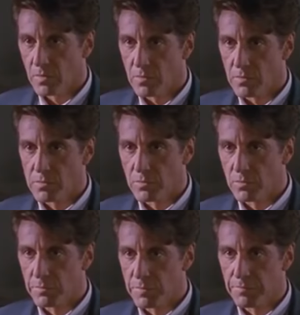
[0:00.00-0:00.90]
You
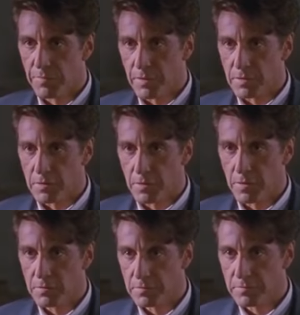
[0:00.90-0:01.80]
stupid fucking
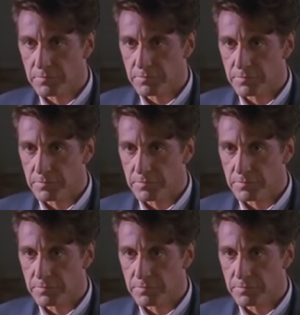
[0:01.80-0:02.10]
cunt.